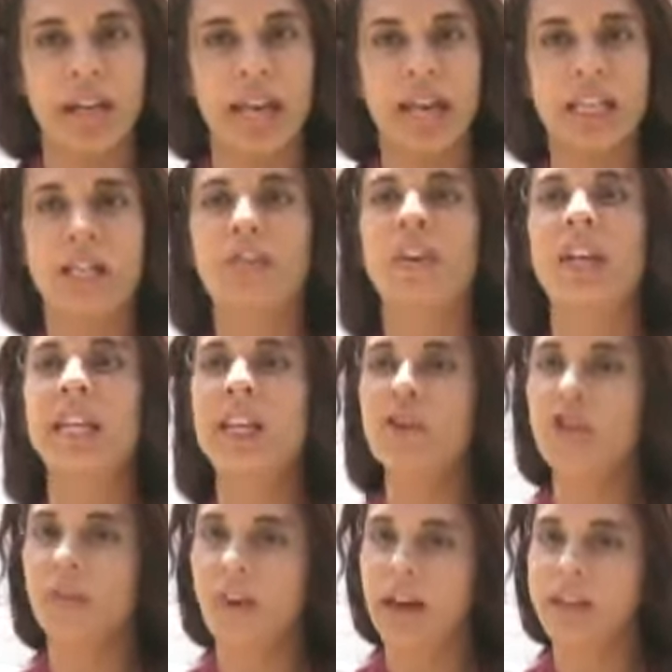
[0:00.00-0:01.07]
is for each
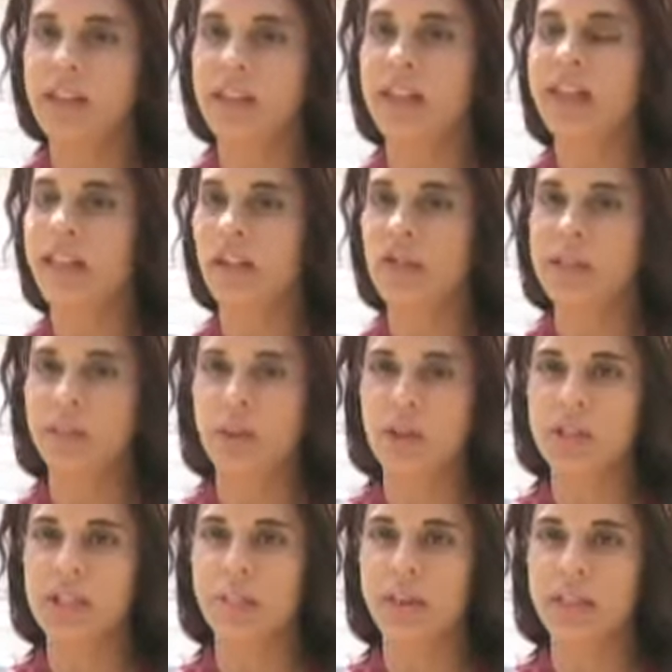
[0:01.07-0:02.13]
of us to take
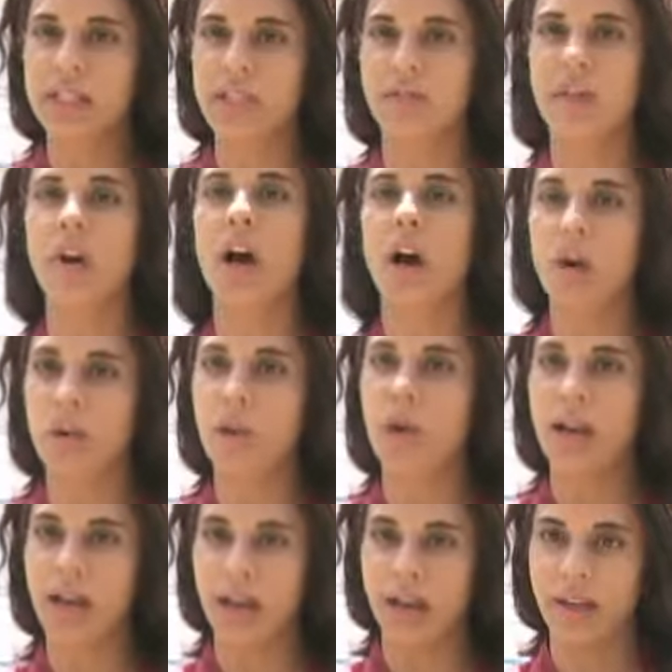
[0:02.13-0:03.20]
responsibility for our own
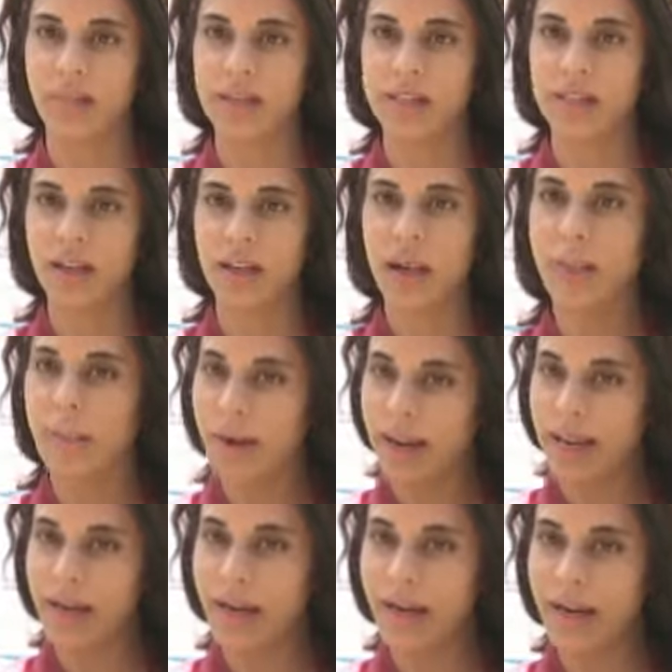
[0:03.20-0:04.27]
lives
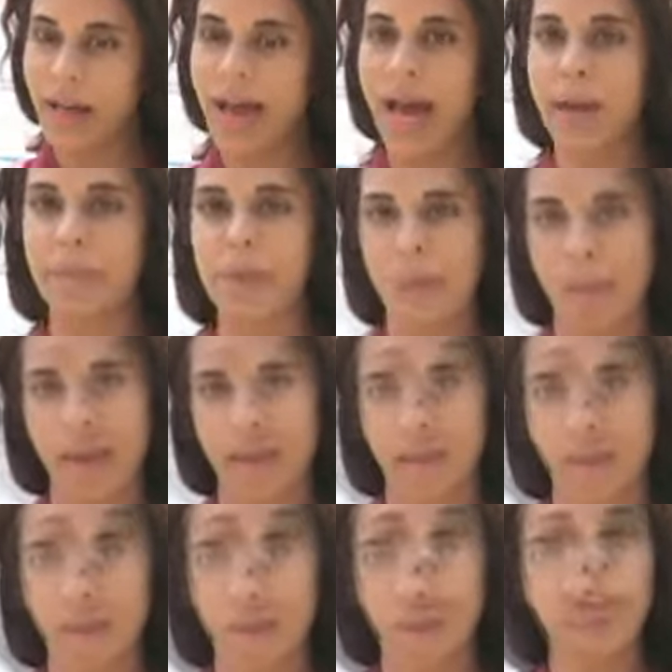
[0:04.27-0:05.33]
plan and
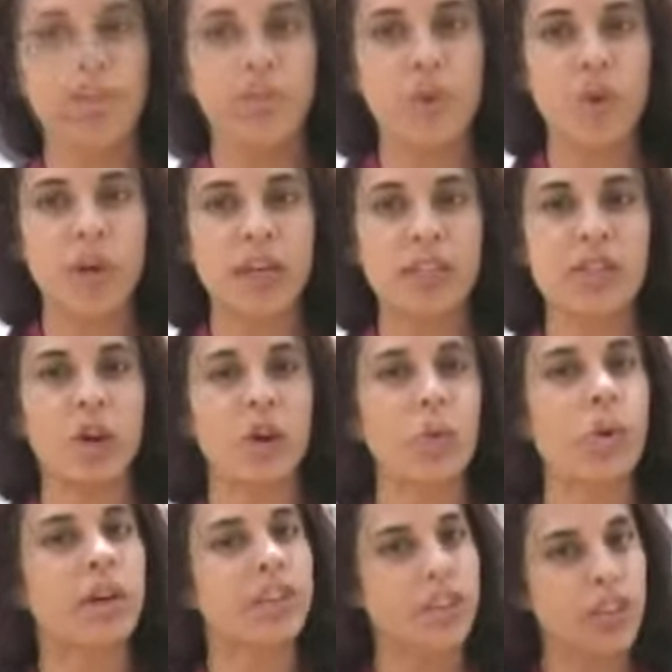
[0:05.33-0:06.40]
prepare. We focus on
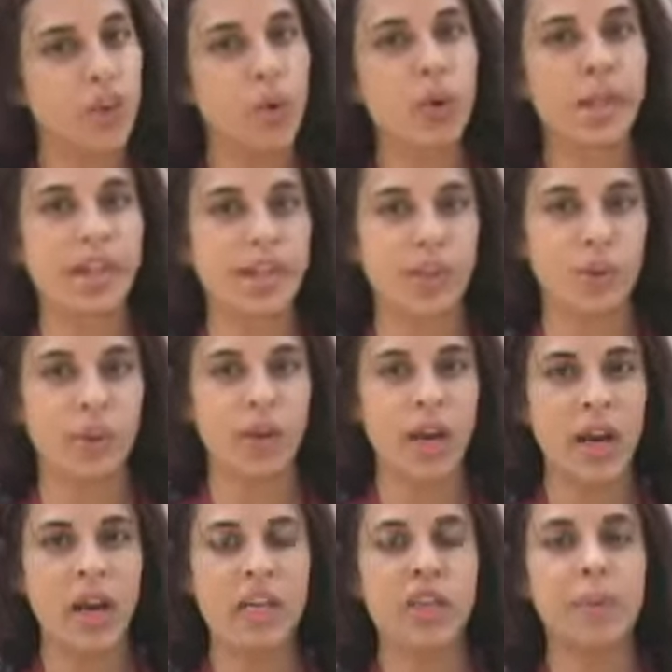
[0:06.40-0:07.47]
what you can do
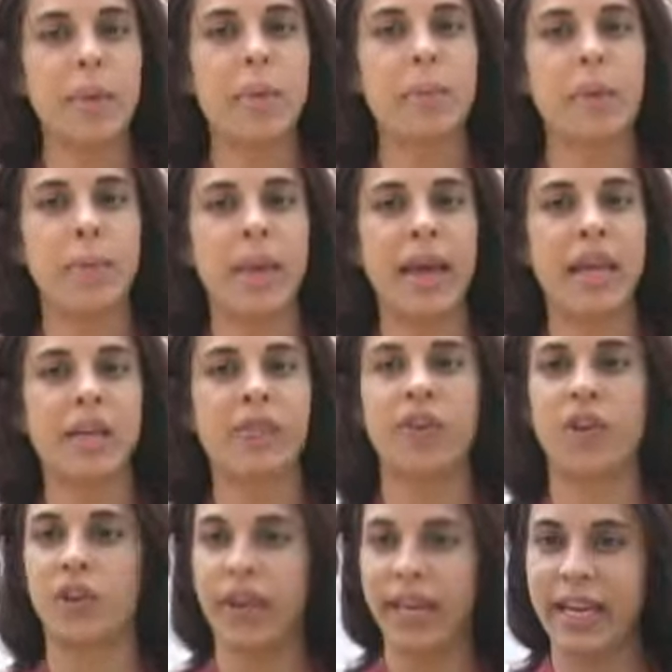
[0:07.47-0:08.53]
to be prepared
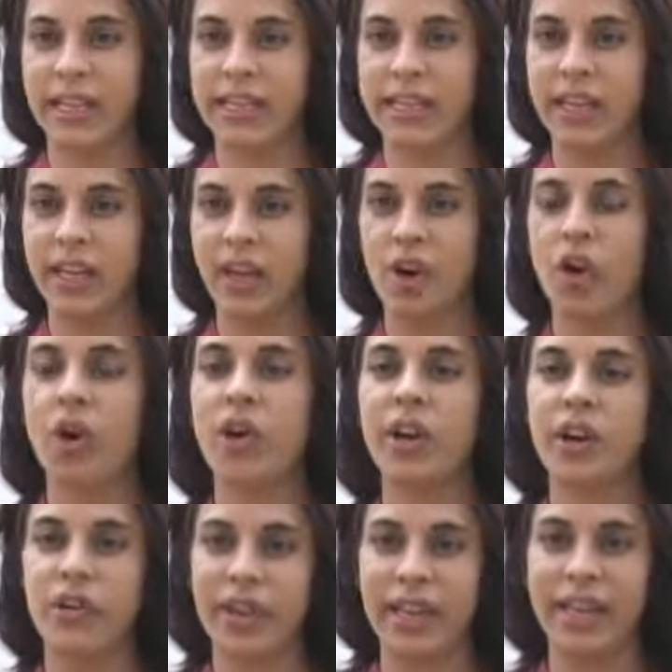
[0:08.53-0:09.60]
for a Haiti or a
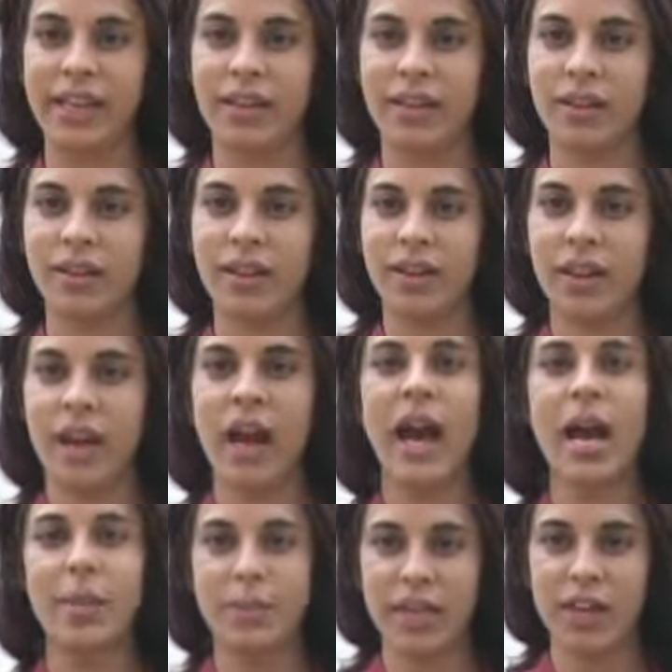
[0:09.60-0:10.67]
Grenada.
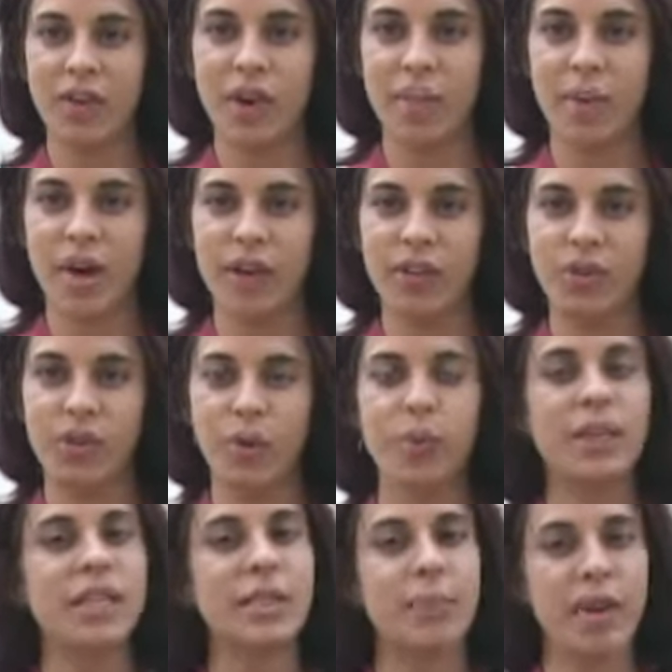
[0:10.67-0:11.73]
I'm Ira Mathur
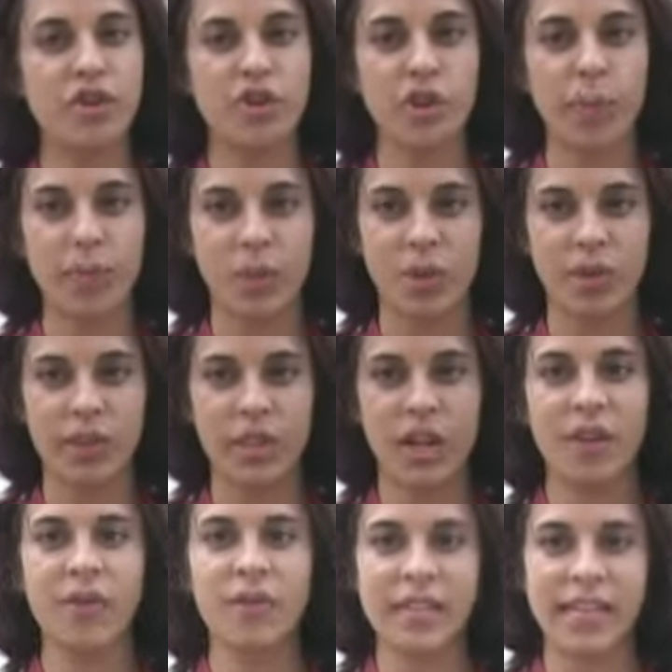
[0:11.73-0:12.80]
with a special report
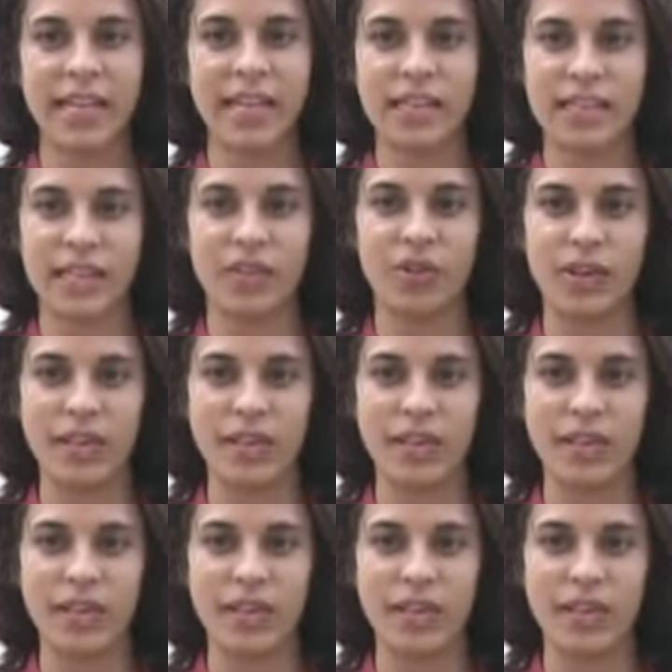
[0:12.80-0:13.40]
for CNC3